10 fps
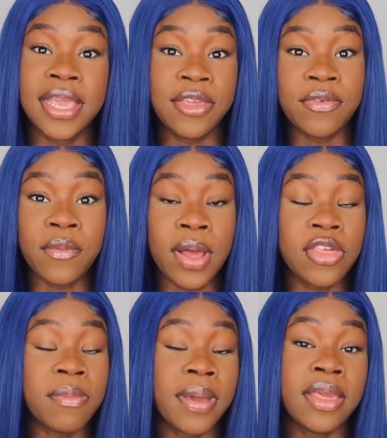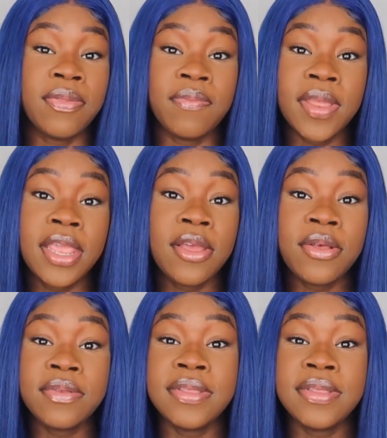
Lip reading: Thank you for watching my videos.